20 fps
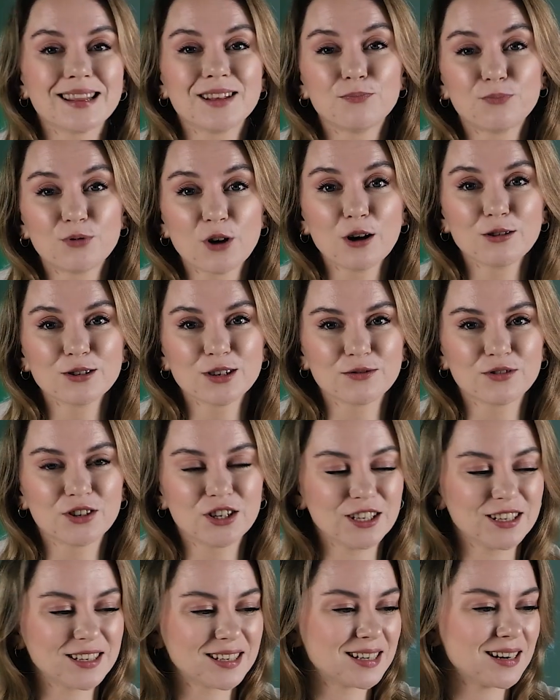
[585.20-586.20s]
pros of
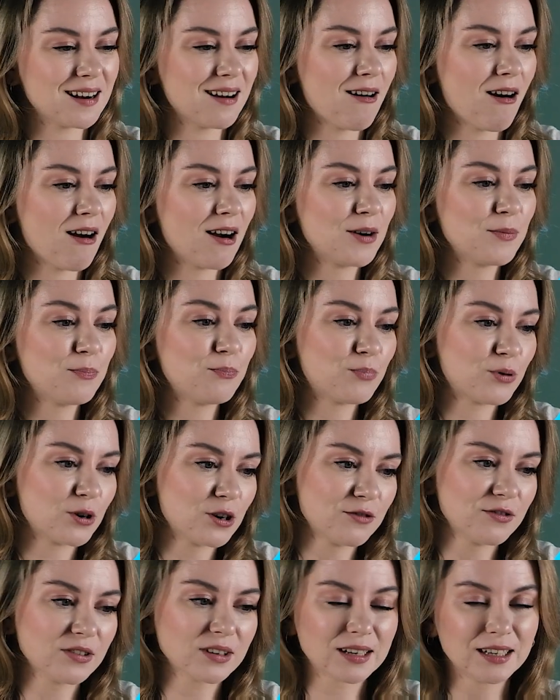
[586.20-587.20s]
Gist are
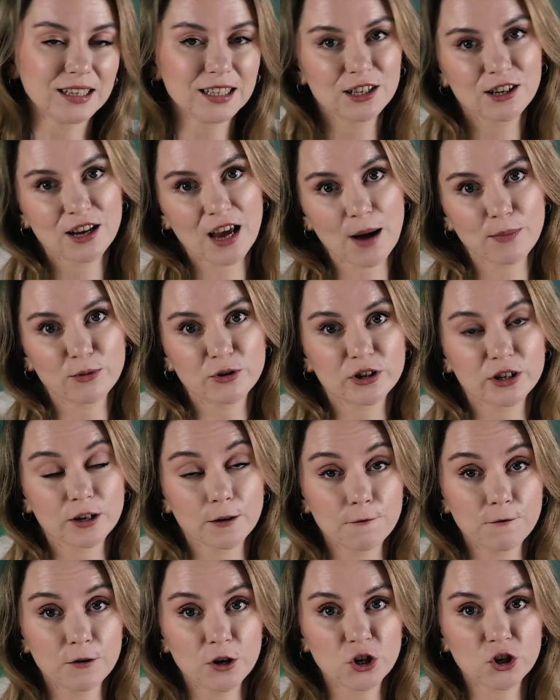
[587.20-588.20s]
perfect lead capturing
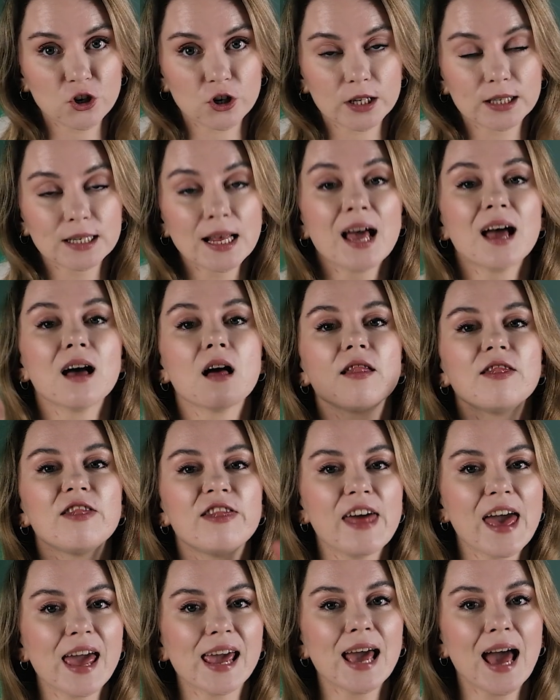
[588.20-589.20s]
features.
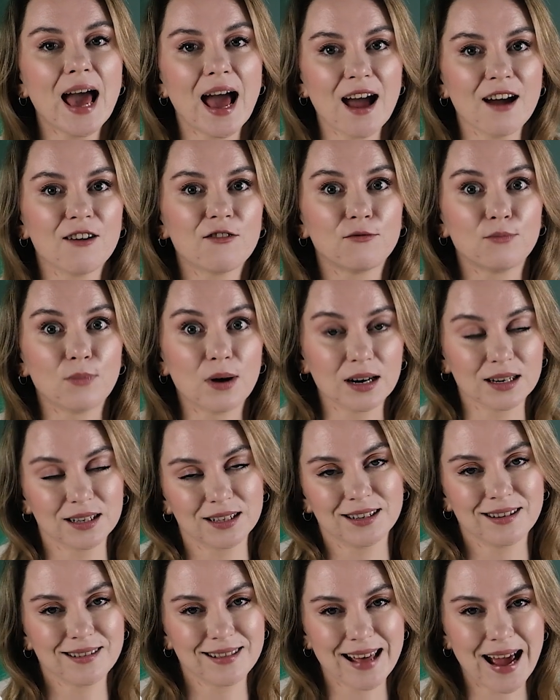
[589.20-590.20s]
They have
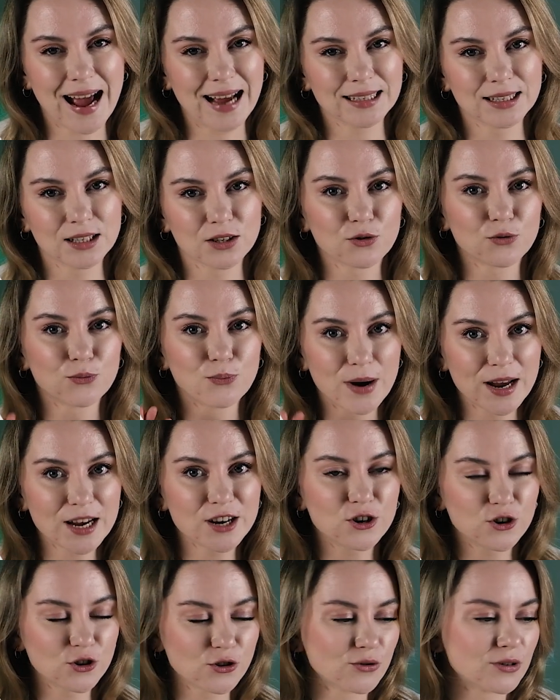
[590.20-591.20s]
mastered that, so make
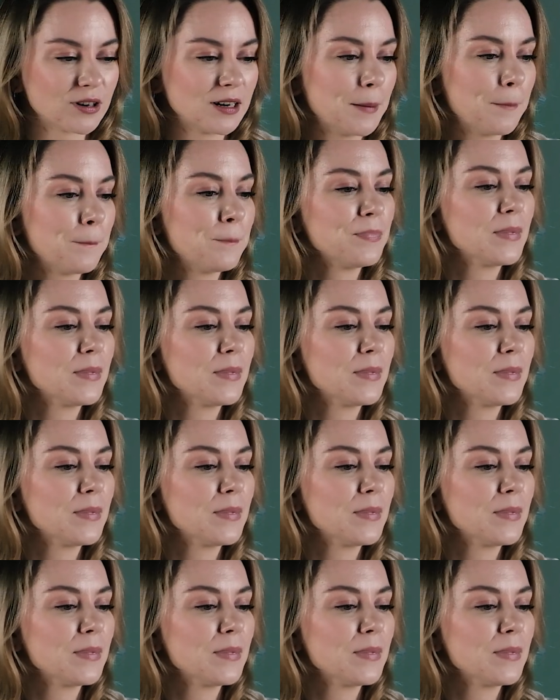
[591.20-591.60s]
sure.